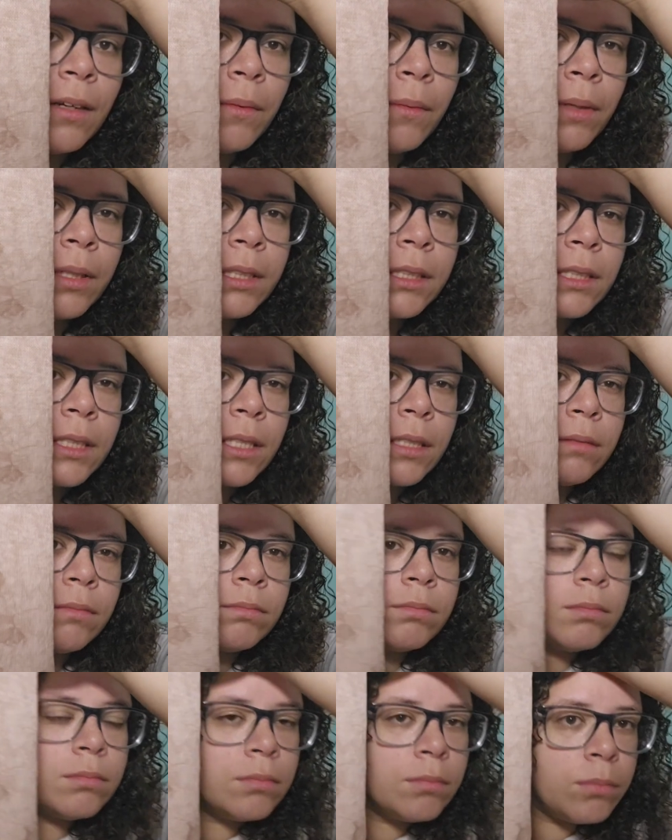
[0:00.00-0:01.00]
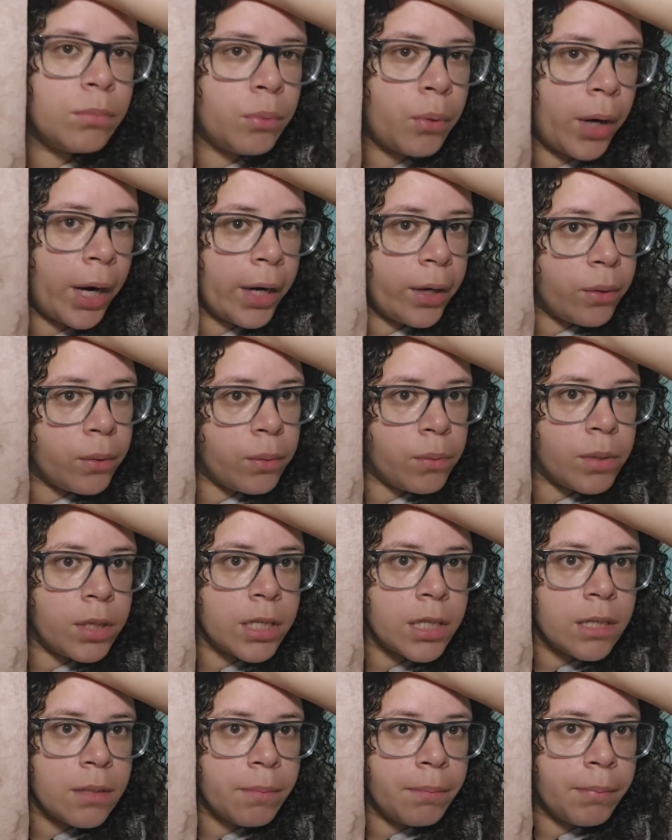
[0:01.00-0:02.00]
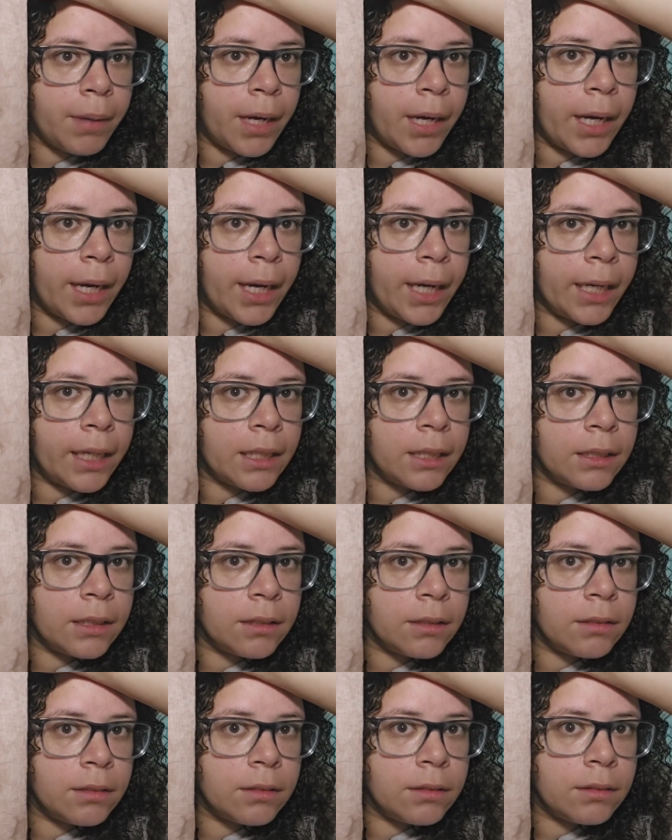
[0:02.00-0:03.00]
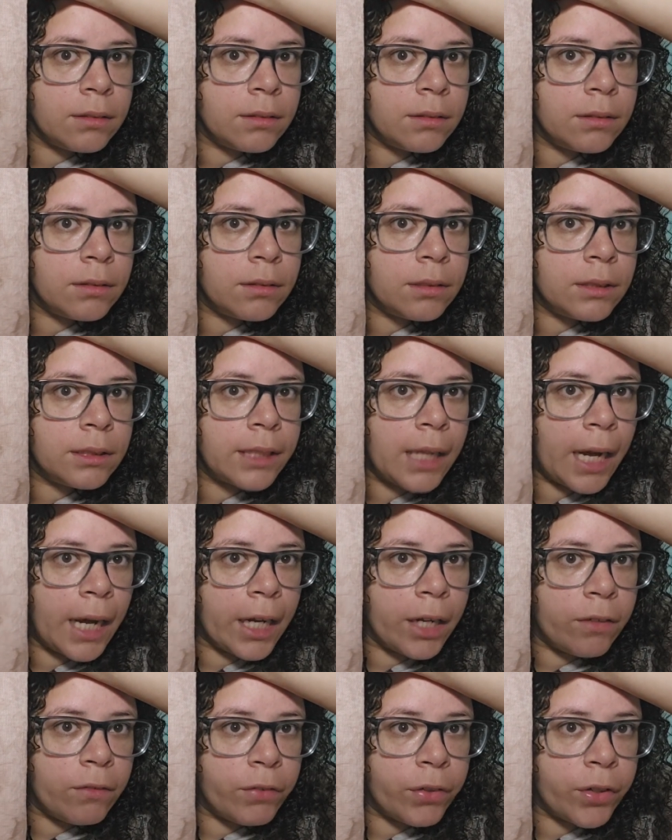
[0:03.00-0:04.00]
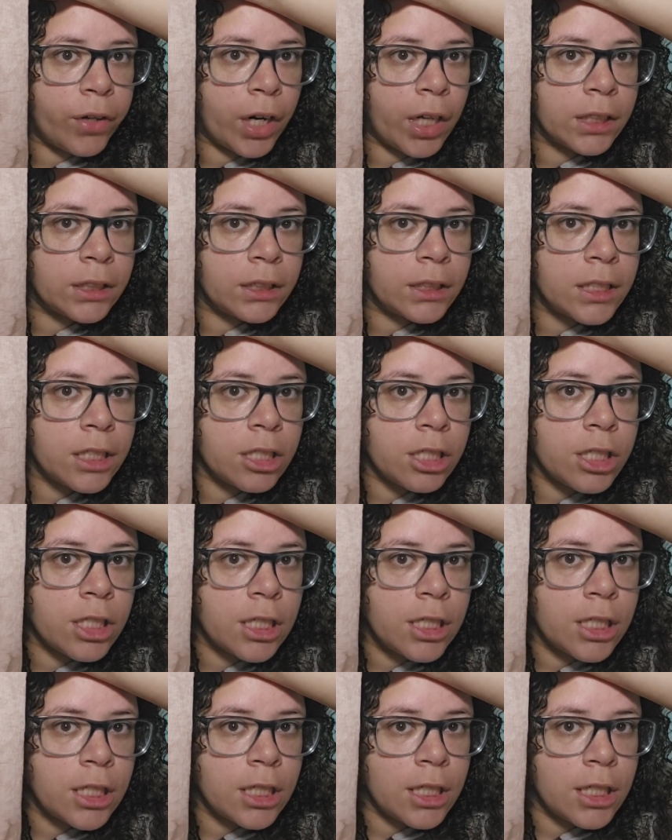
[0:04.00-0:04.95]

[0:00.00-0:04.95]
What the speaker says: what is it? Briarwood by Dying for Crossstitch.